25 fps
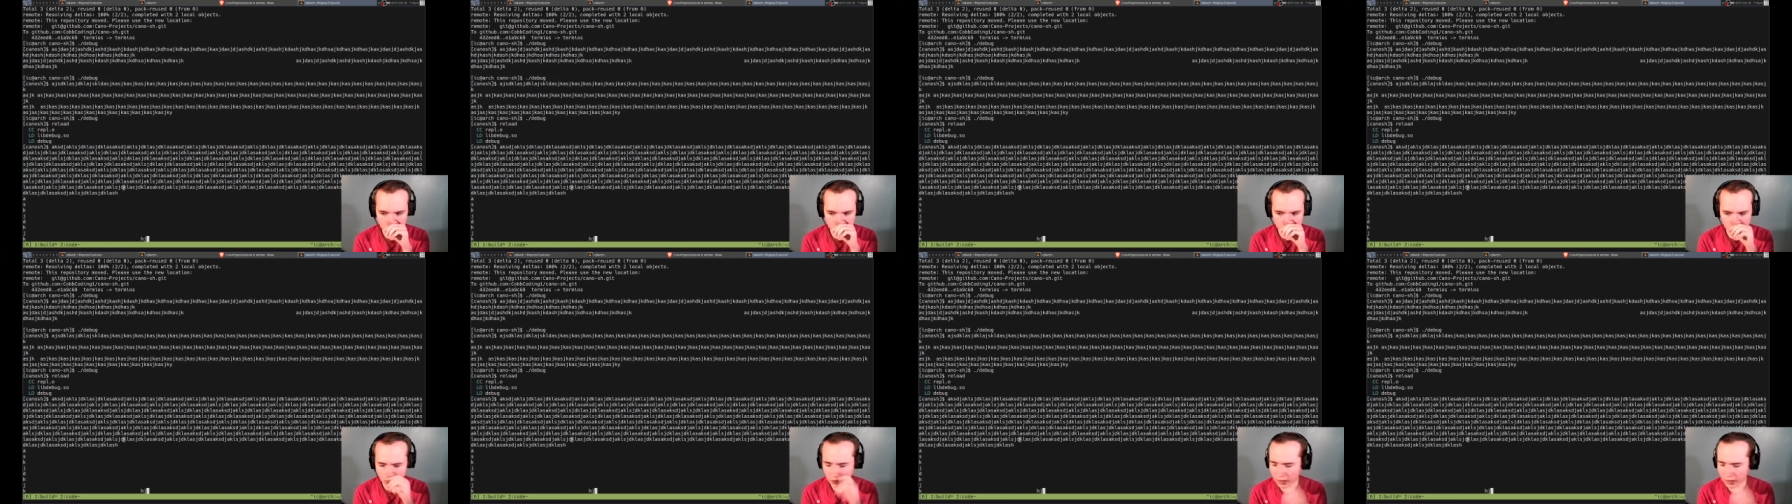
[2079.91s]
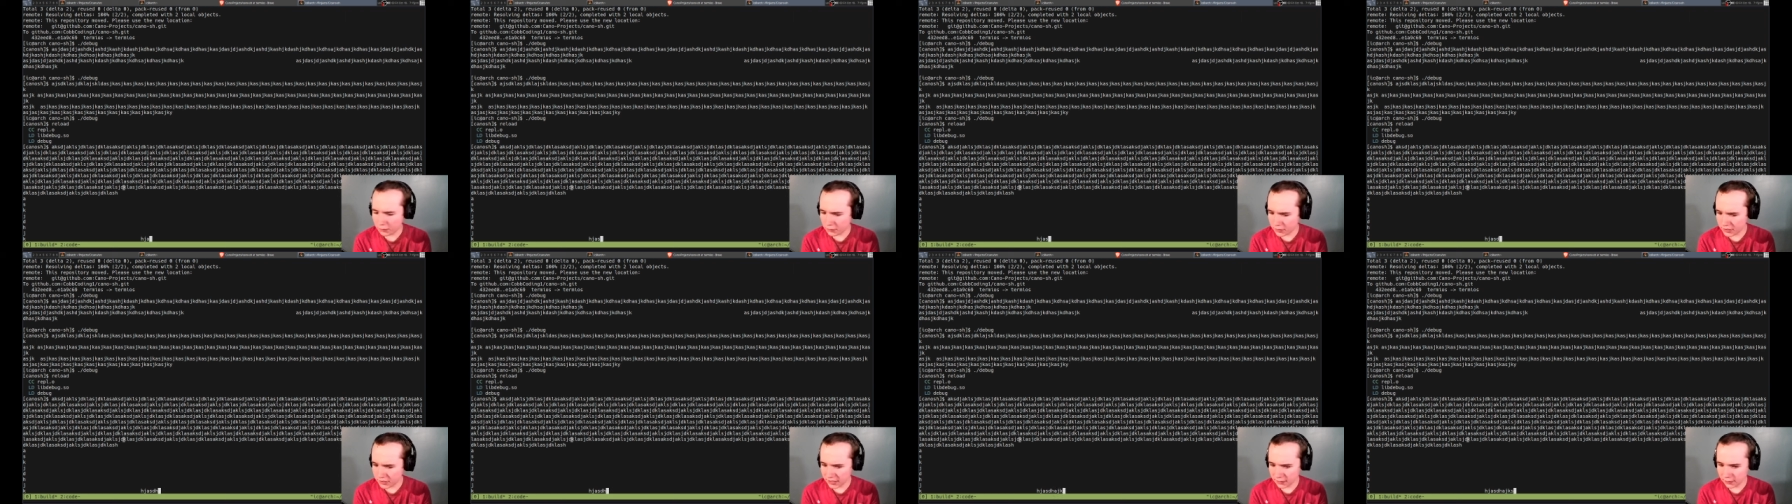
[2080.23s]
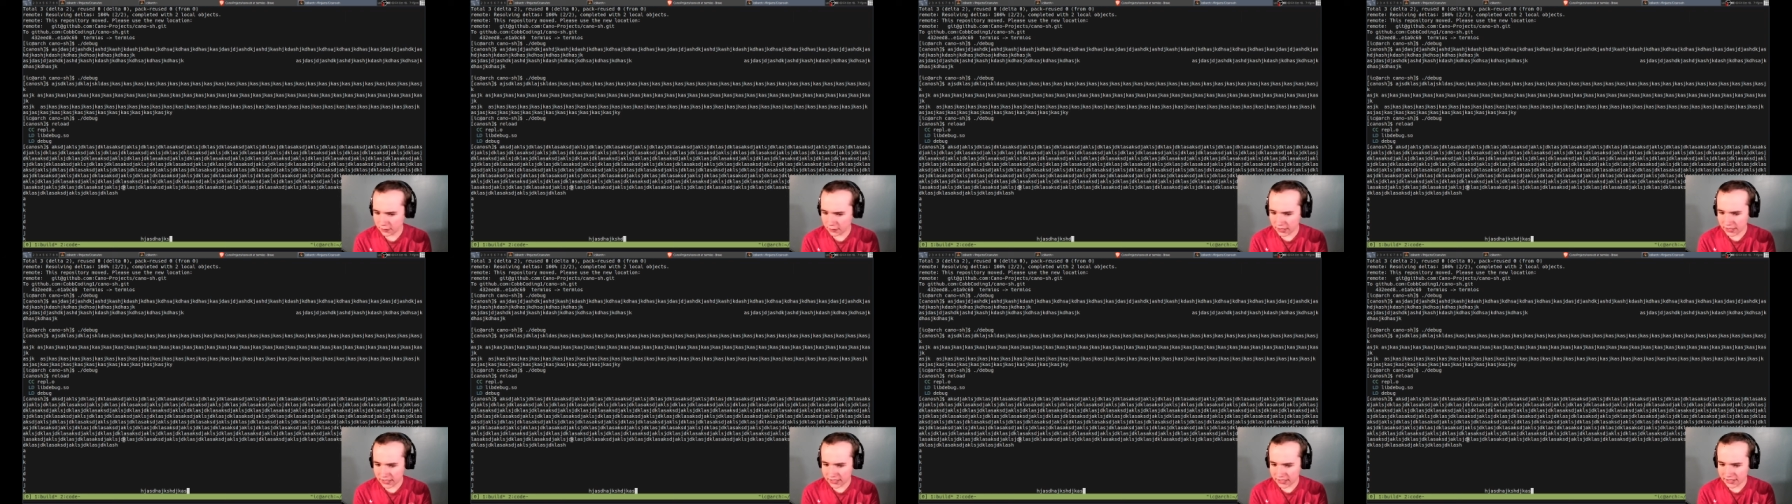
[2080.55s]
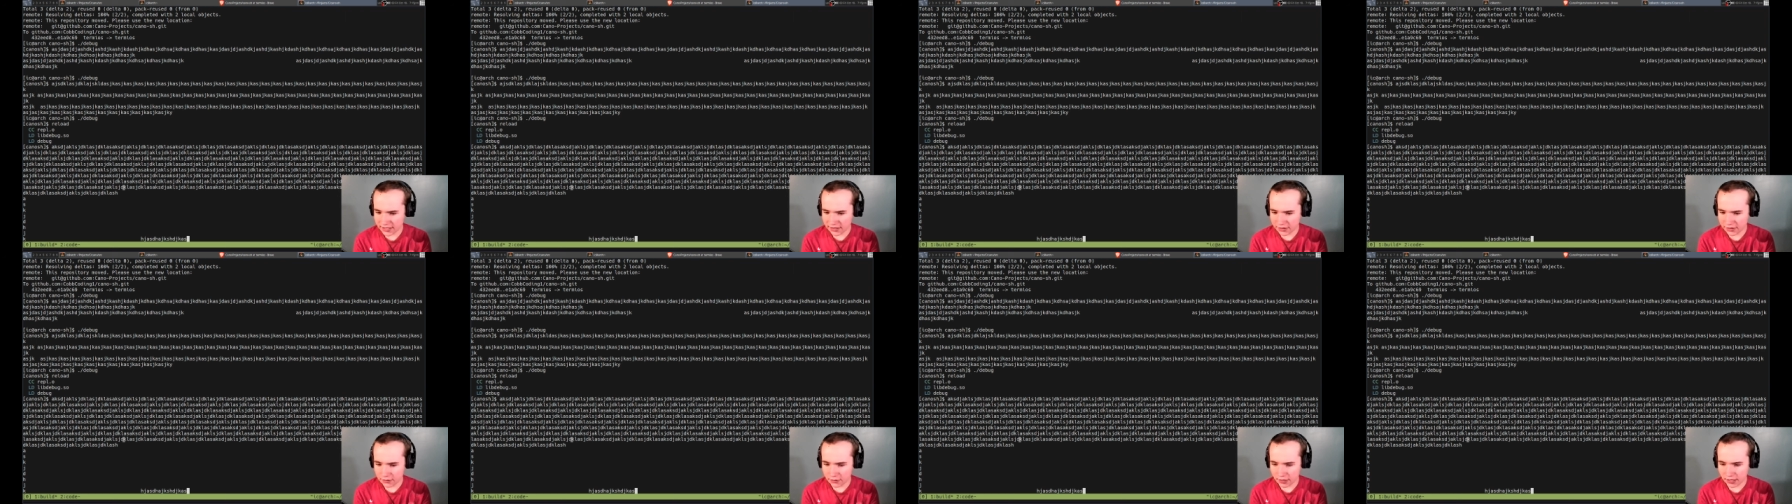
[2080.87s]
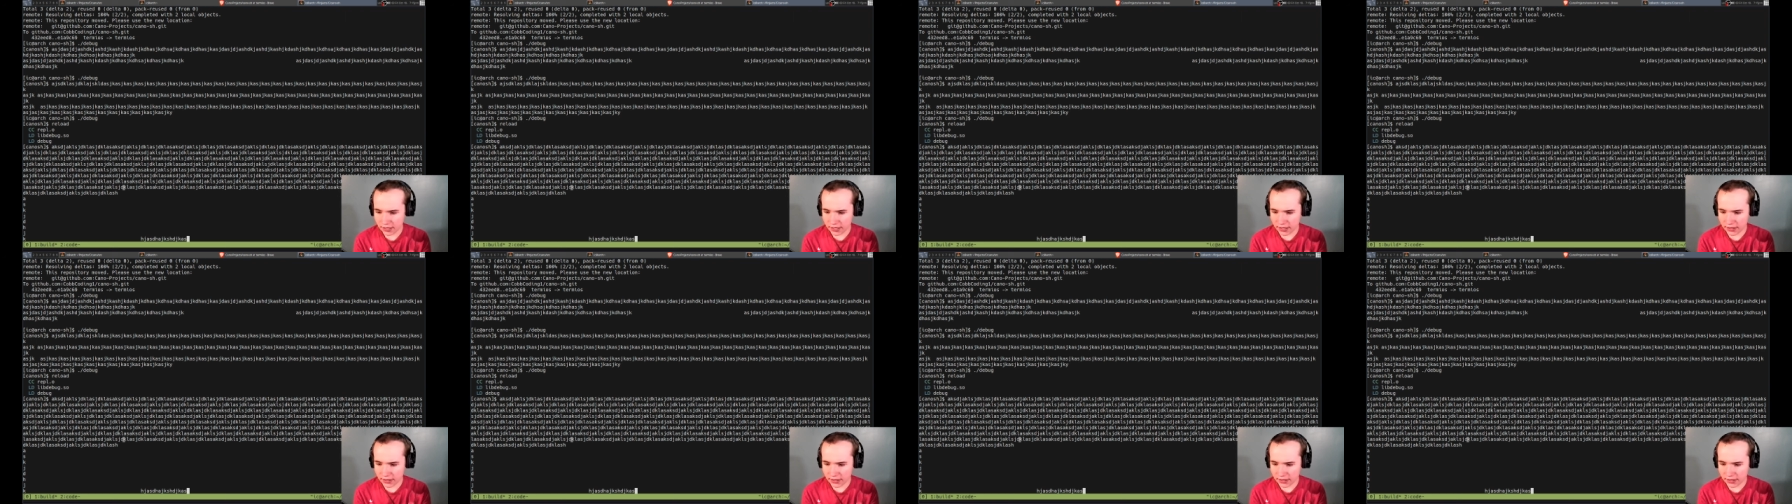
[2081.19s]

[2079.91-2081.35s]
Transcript: Why does it do that?